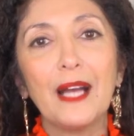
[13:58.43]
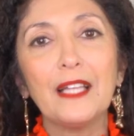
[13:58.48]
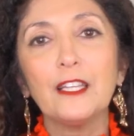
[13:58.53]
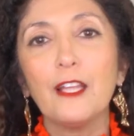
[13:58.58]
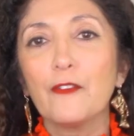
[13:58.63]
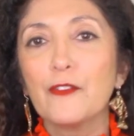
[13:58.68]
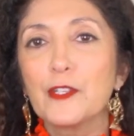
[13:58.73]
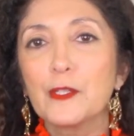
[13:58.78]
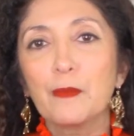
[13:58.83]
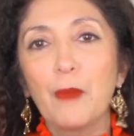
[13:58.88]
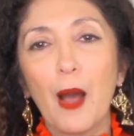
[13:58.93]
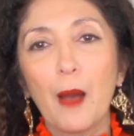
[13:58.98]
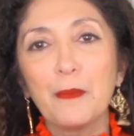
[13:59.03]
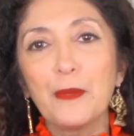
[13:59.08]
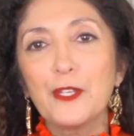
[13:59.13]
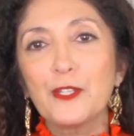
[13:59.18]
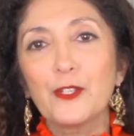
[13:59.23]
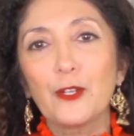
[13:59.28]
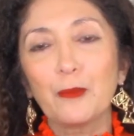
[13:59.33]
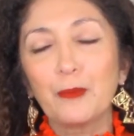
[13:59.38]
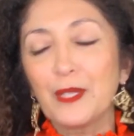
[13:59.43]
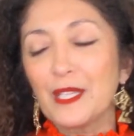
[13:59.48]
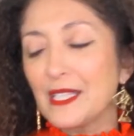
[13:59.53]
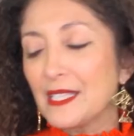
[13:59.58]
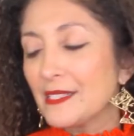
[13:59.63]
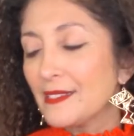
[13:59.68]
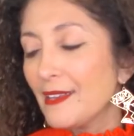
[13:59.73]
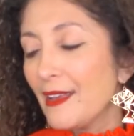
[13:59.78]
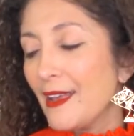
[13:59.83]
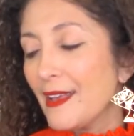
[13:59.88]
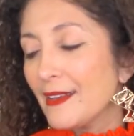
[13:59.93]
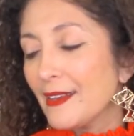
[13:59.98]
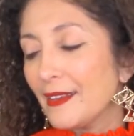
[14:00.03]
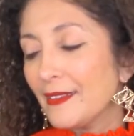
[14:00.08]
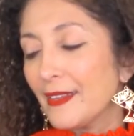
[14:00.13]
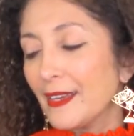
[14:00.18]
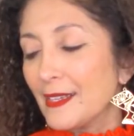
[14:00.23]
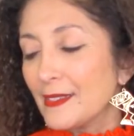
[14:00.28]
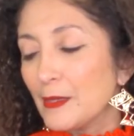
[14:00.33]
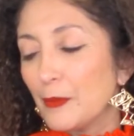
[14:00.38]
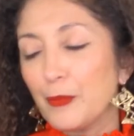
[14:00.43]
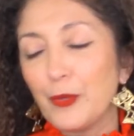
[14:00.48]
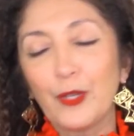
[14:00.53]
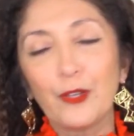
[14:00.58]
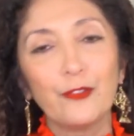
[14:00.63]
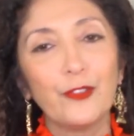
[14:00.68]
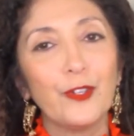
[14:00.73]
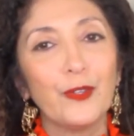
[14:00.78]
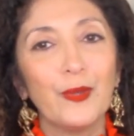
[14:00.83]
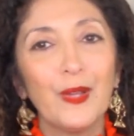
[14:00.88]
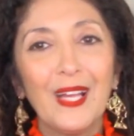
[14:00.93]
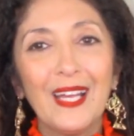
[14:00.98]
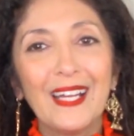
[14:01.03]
I love this poppy surplus tank. I think it's a beautiful